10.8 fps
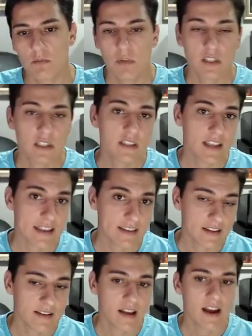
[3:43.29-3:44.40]
But
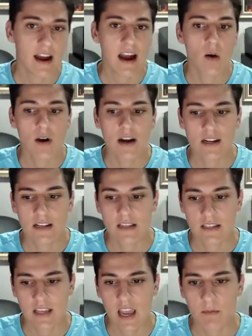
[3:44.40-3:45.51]
internally, all are the
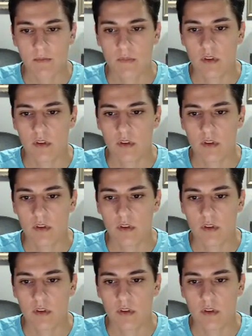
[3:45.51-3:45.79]
same.